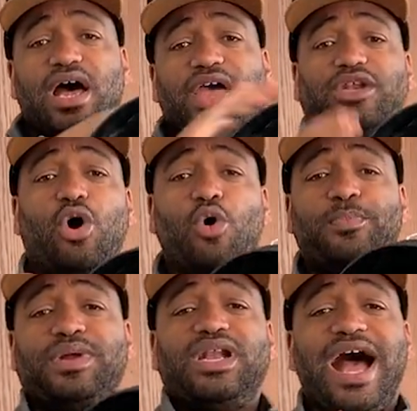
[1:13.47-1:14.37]
an
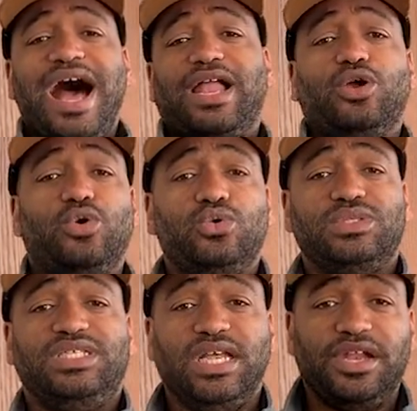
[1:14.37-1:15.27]
open hollow
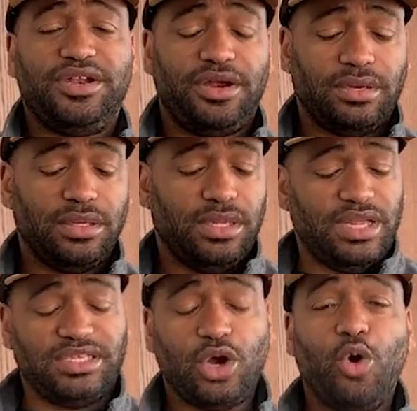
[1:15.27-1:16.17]
cylinder
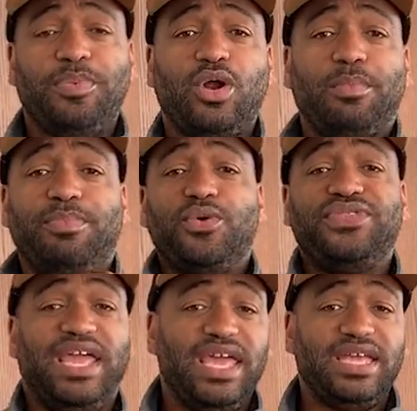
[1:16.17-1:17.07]
that's open on
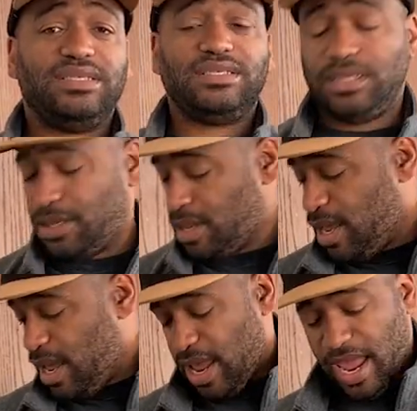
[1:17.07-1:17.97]
both ends.
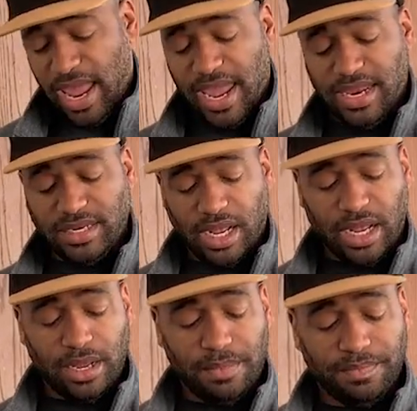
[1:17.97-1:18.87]
And
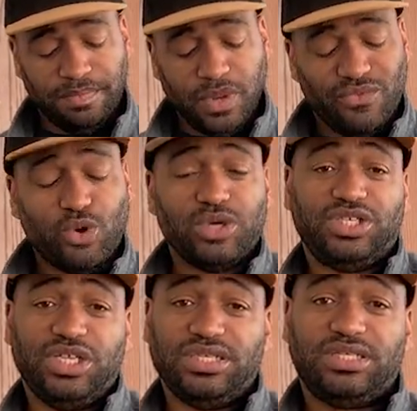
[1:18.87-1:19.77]
of
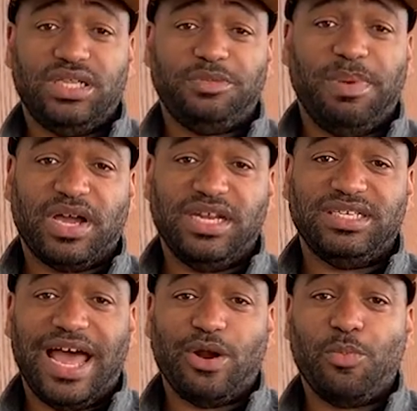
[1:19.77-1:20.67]
course, this bucket
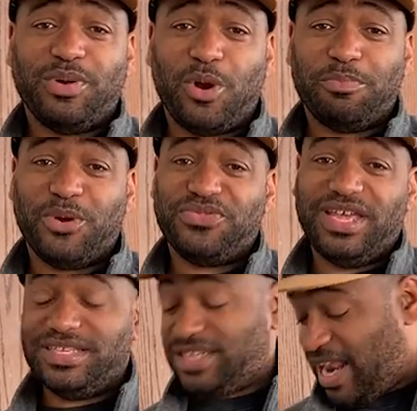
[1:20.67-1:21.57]
is not open on both
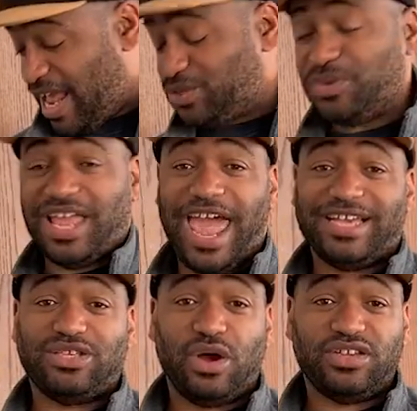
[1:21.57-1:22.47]
ends, and that's what the
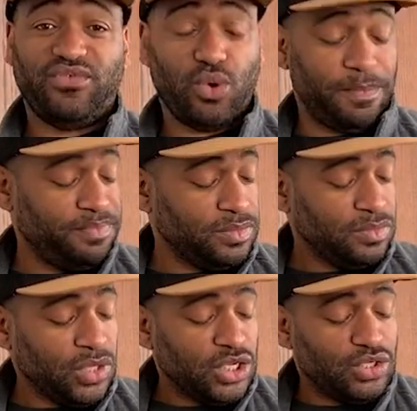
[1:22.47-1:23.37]
hacksaw is for.
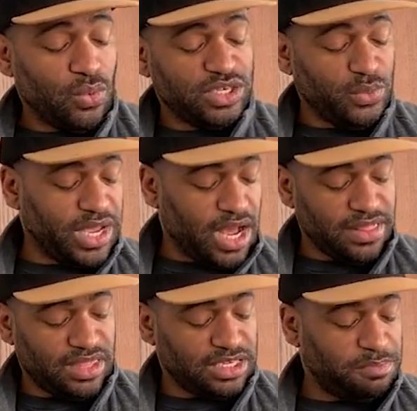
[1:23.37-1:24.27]
So once we
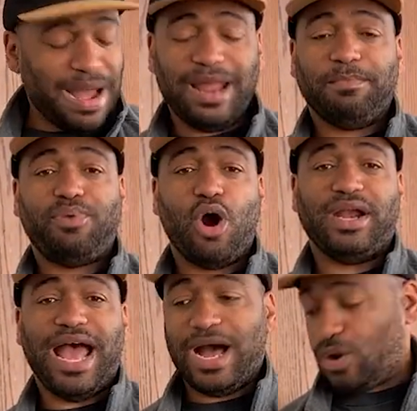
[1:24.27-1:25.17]
cut this bottom
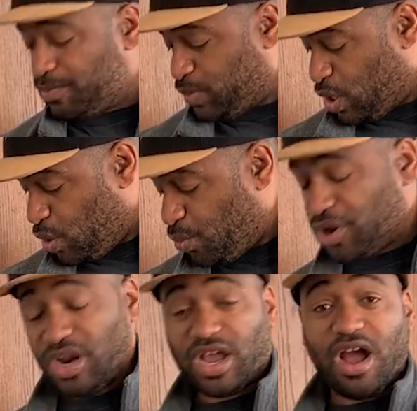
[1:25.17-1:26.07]
part out, we're
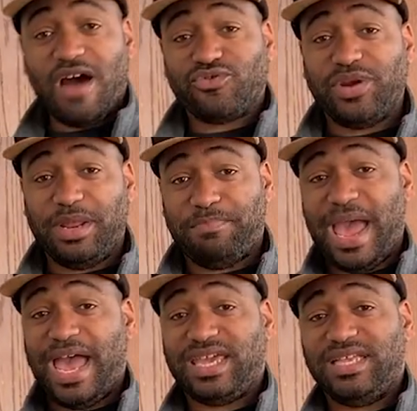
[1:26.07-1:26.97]
gonna cover it in
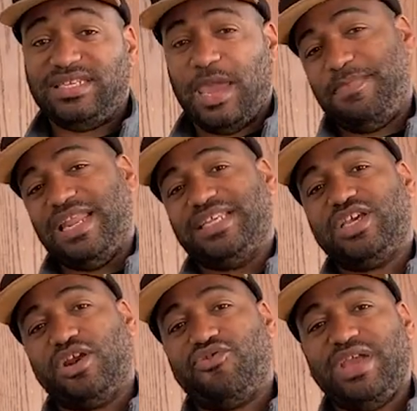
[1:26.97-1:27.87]
packing tape, and that's
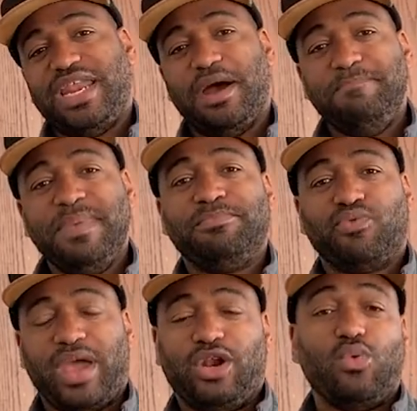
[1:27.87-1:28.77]
gonna create a
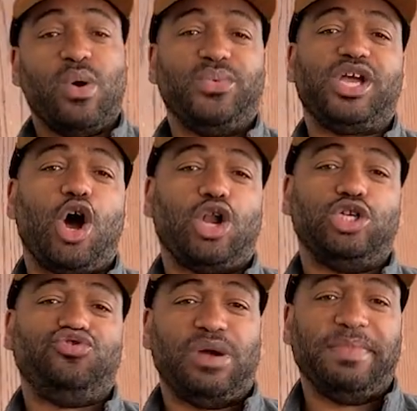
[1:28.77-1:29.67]
membrane, or what we call
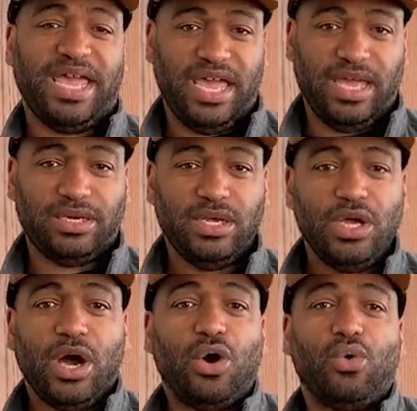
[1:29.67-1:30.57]
a drum head,
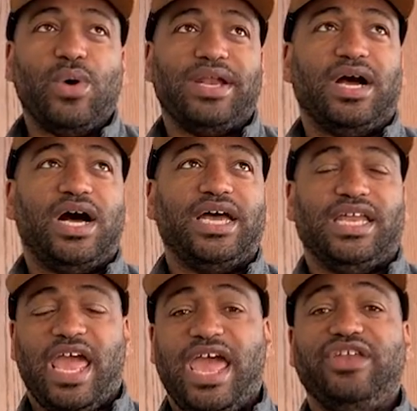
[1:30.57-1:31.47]
or what
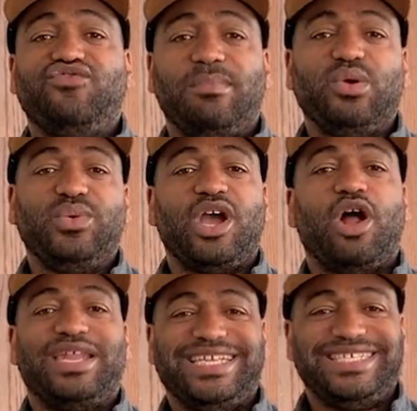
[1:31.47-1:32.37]
in hand drumming we
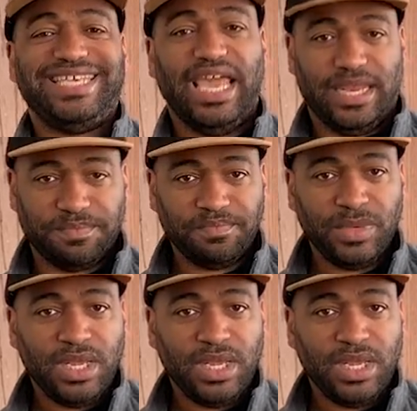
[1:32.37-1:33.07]
call it a skin.